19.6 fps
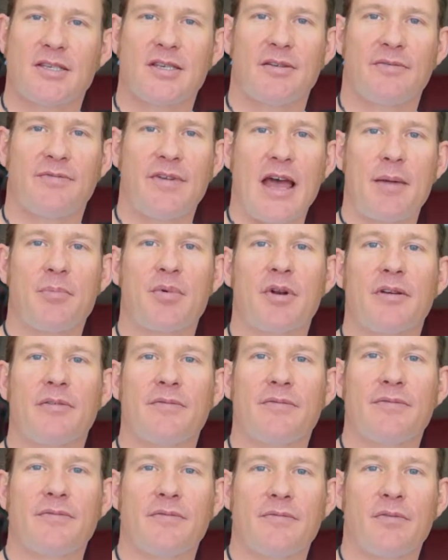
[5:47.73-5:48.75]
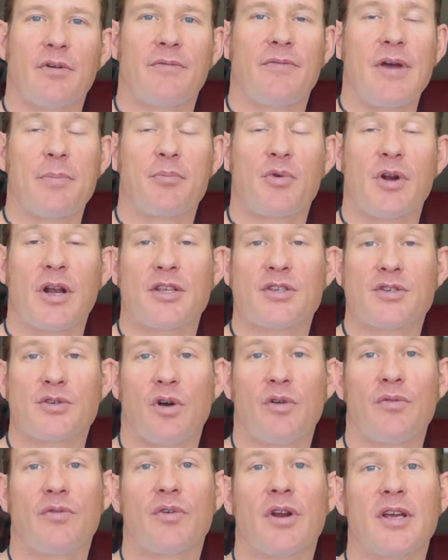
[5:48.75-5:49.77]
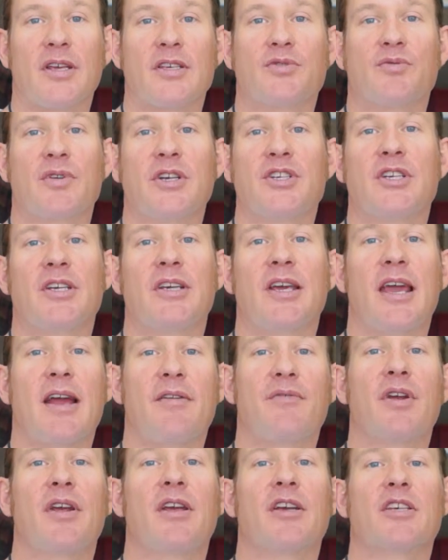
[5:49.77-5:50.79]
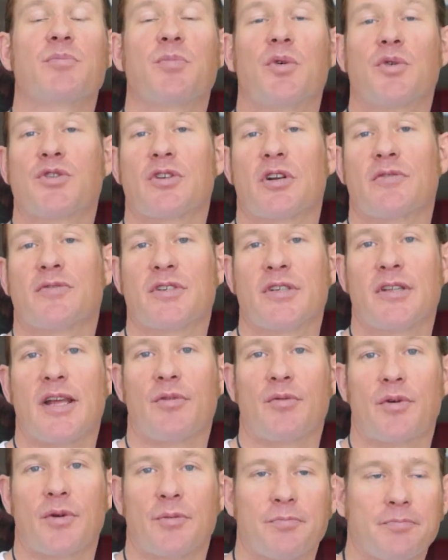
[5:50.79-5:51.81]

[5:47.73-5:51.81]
evaporated sulfur is reaching every exposed surface in that room.